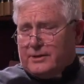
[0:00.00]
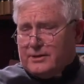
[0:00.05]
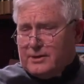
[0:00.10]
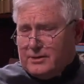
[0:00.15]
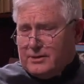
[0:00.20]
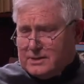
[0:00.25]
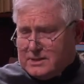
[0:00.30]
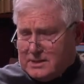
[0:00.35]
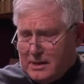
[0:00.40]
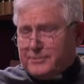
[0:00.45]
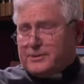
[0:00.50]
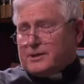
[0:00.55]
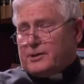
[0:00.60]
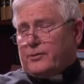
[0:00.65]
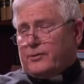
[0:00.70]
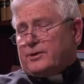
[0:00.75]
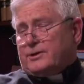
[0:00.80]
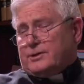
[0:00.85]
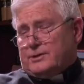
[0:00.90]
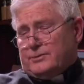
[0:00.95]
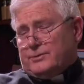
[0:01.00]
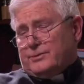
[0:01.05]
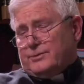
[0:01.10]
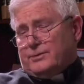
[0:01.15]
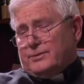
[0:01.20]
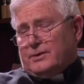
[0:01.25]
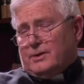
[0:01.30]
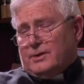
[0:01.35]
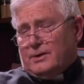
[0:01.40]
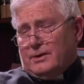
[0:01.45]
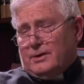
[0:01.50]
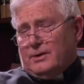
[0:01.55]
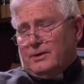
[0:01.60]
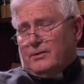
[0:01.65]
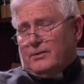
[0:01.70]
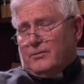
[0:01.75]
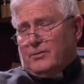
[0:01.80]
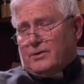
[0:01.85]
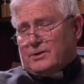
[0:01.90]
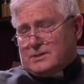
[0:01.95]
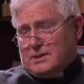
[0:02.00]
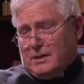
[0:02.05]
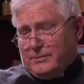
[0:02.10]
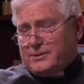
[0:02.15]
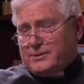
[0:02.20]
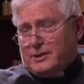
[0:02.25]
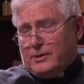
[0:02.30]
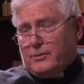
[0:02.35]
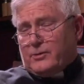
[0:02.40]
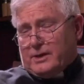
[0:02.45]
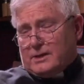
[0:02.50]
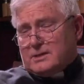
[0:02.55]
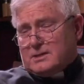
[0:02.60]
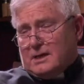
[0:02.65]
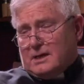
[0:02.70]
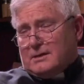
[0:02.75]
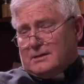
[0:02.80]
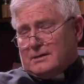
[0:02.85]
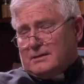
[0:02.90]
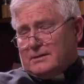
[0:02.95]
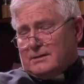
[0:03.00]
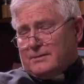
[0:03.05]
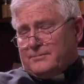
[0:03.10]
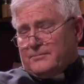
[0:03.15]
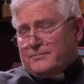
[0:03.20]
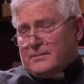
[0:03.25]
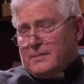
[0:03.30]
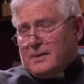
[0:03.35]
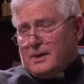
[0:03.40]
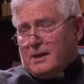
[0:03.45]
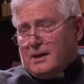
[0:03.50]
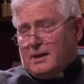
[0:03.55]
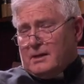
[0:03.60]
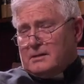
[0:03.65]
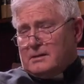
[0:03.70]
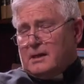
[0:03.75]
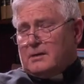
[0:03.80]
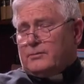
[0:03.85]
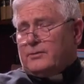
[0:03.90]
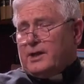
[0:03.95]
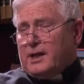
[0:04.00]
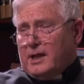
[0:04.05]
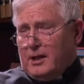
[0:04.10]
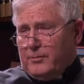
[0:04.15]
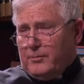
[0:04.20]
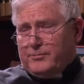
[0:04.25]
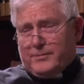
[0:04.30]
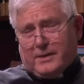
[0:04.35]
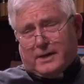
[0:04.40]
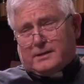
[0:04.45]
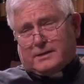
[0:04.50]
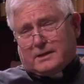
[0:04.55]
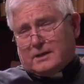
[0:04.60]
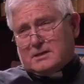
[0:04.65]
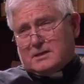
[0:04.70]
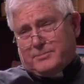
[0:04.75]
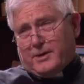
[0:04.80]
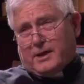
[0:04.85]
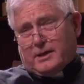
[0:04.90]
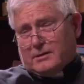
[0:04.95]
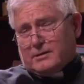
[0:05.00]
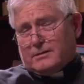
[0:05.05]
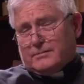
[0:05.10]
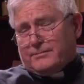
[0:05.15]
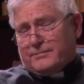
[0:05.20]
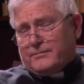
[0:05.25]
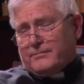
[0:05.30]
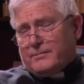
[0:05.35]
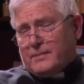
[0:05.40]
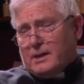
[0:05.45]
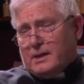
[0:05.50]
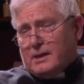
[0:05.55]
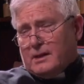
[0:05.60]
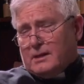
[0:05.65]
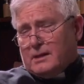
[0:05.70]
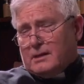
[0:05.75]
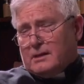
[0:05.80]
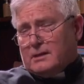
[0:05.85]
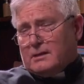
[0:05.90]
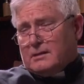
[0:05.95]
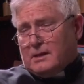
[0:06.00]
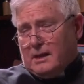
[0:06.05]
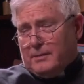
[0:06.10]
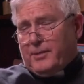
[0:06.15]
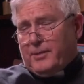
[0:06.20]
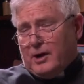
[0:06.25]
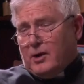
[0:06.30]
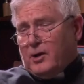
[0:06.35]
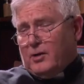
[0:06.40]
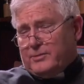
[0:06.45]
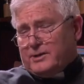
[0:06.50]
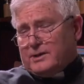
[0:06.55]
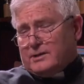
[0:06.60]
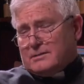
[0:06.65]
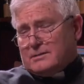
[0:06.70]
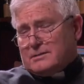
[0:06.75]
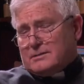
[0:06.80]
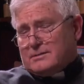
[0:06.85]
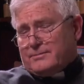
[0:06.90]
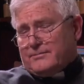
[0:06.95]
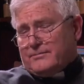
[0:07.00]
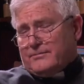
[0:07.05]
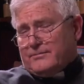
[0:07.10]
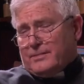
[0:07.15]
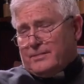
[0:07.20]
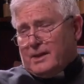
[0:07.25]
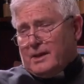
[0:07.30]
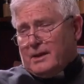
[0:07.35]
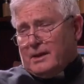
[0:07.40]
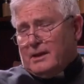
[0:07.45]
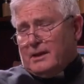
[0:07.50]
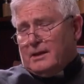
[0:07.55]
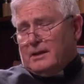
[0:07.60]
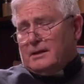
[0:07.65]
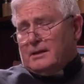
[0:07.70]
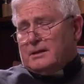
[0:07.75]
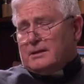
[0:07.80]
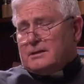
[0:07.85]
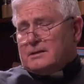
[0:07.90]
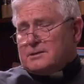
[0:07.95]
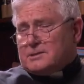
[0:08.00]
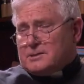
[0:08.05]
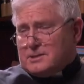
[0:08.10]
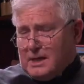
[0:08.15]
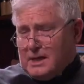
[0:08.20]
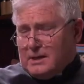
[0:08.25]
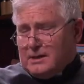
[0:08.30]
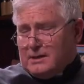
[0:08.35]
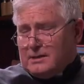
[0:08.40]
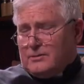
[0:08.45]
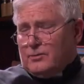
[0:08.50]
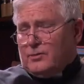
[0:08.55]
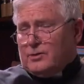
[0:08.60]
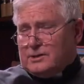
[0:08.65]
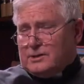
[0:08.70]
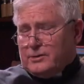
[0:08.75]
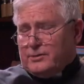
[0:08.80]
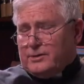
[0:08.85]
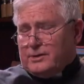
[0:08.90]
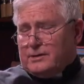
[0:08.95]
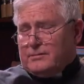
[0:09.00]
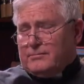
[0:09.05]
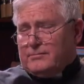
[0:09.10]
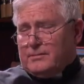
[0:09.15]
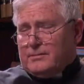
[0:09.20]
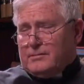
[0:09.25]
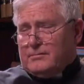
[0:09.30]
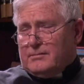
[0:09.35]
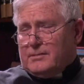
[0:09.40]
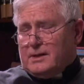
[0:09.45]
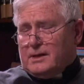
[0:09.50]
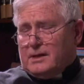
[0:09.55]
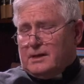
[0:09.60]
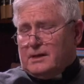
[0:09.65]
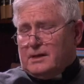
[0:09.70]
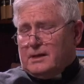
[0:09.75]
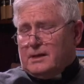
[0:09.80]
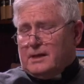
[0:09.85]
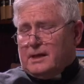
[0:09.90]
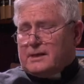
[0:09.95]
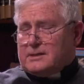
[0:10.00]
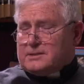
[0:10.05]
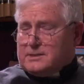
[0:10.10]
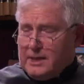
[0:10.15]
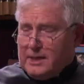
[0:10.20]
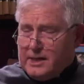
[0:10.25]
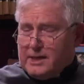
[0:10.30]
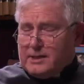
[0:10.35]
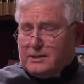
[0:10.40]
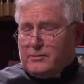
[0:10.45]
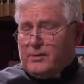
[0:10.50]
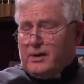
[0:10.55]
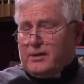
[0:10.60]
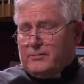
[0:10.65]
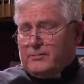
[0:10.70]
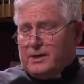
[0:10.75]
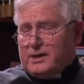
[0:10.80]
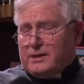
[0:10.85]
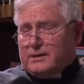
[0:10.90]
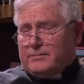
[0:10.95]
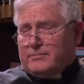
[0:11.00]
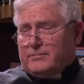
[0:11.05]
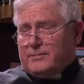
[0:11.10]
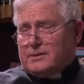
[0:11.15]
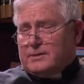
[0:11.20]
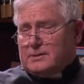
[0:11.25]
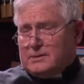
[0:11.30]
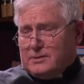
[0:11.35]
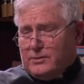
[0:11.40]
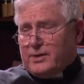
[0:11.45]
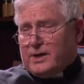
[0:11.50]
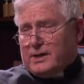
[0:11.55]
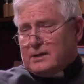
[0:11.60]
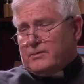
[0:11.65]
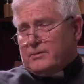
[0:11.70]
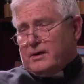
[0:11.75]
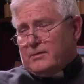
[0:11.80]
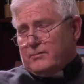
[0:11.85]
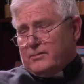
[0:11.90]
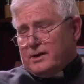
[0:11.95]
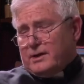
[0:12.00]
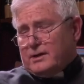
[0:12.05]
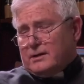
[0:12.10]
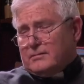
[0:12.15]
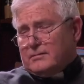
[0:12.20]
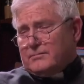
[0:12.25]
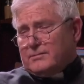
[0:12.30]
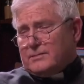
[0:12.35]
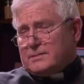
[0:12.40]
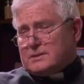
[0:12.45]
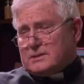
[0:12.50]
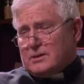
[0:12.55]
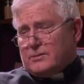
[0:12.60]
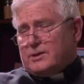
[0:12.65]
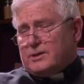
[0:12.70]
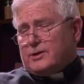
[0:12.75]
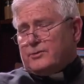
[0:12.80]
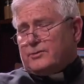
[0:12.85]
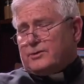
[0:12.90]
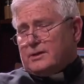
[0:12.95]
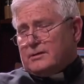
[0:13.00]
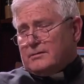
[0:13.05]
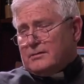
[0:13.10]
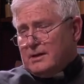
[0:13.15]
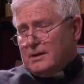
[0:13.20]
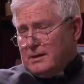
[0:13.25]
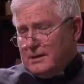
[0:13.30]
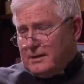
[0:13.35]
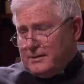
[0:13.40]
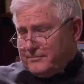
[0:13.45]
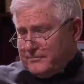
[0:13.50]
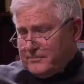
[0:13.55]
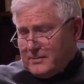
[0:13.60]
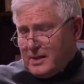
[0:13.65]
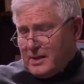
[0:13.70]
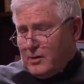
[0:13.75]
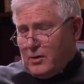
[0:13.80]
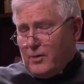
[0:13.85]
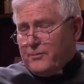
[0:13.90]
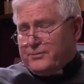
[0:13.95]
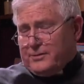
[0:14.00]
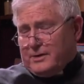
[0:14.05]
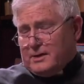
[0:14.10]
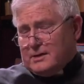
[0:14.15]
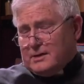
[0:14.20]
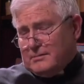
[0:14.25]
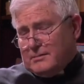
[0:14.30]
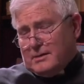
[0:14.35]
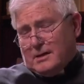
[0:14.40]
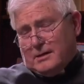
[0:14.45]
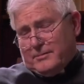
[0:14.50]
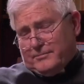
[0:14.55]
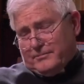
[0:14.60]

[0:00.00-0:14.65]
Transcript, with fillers: there is something you can do or something you can say that will help make things better, then by all means. say it or do it. Say it in the right way, do it in the right way, so that you can hopefully